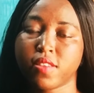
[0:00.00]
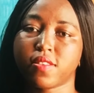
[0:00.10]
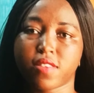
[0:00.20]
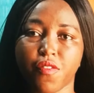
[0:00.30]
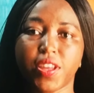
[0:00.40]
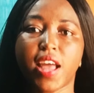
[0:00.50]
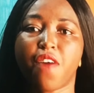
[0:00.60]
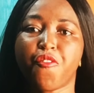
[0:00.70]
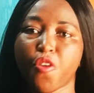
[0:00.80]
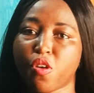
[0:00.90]
Seven
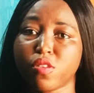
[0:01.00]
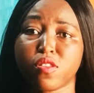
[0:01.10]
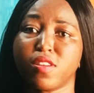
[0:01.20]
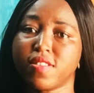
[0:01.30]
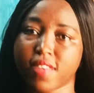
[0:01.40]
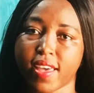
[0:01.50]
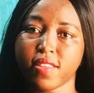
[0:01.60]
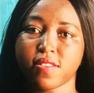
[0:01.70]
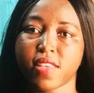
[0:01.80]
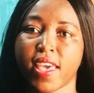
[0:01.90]
are focused on
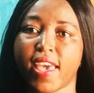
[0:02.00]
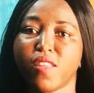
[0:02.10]
science